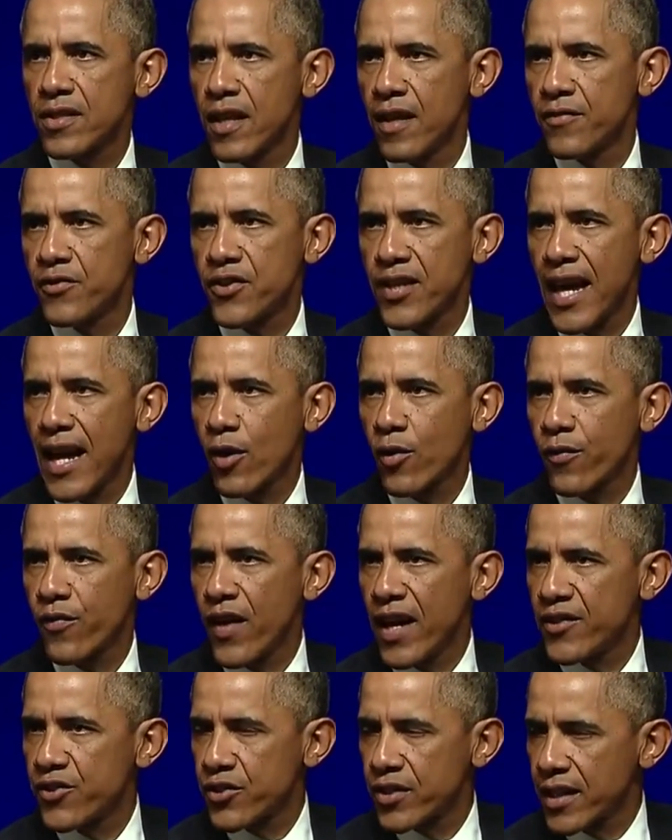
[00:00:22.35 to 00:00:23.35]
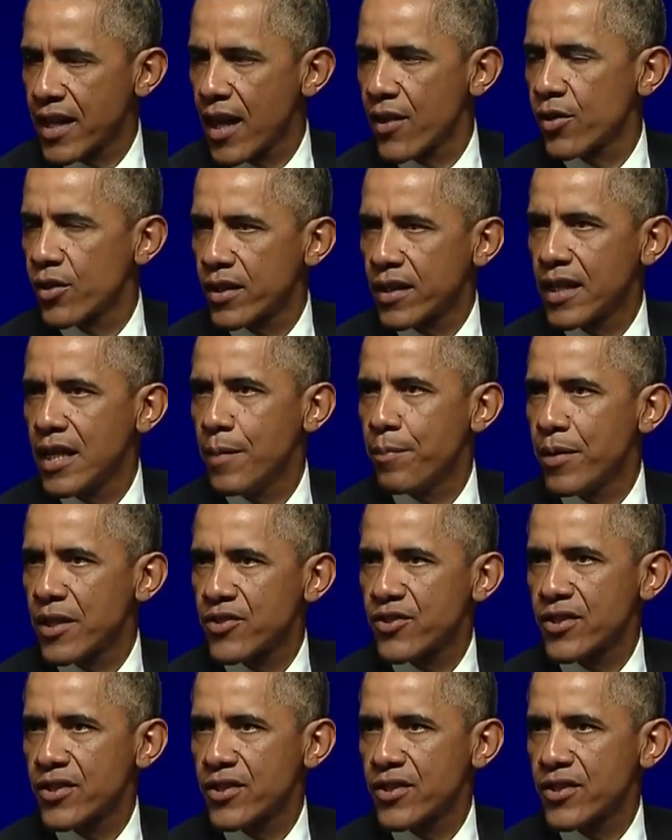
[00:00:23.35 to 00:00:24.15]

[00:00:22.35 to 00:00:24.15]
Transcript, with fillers: have sacrificed together to keep us